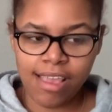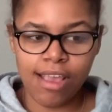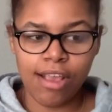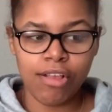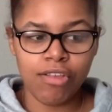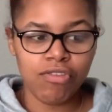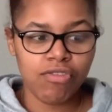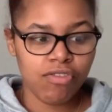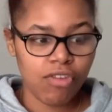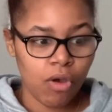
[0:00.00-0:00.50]

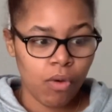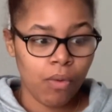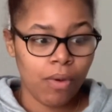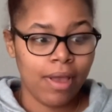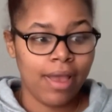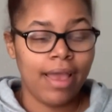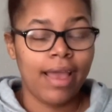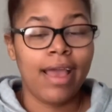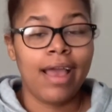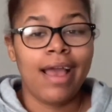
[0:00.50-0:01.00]
So,
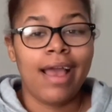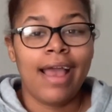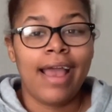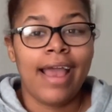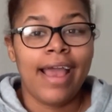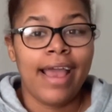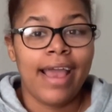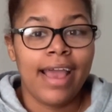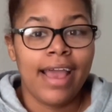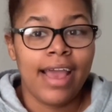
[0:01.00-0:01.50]

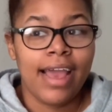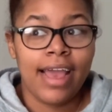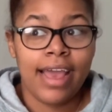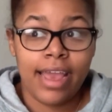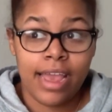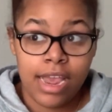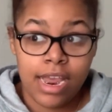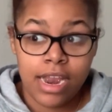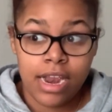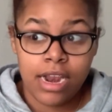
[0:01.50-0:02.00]

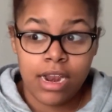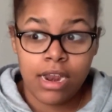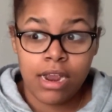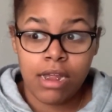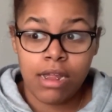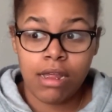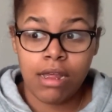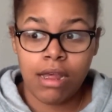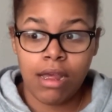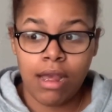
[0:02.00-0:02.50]
in
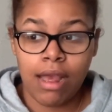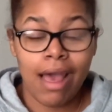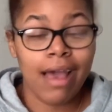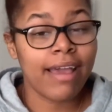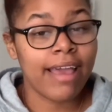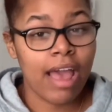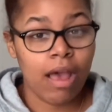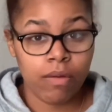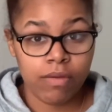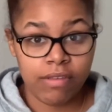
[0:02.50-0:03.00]

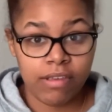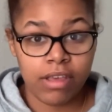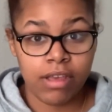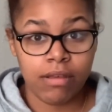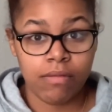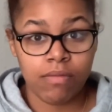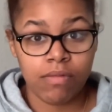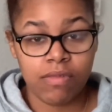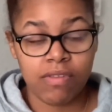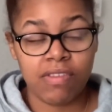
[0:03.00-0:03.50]

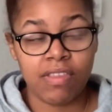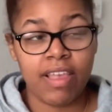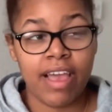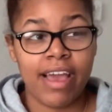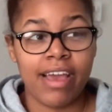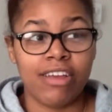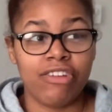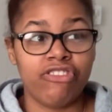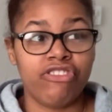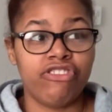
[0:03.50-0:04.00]
accounting
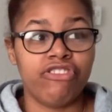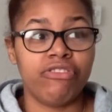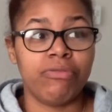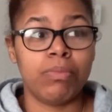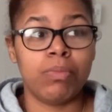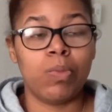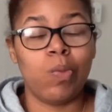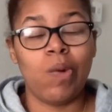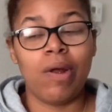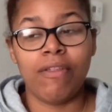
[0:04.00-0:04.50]
slash
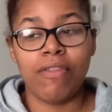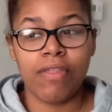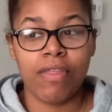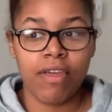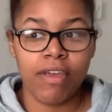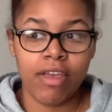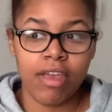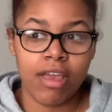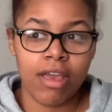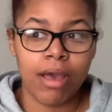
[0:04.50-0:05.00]
when
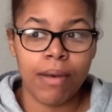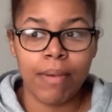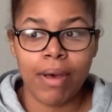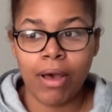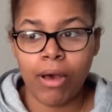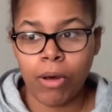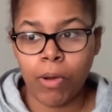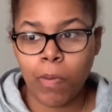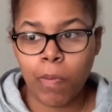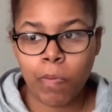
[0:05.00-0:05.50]
thinking
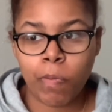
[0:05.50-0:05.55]
about,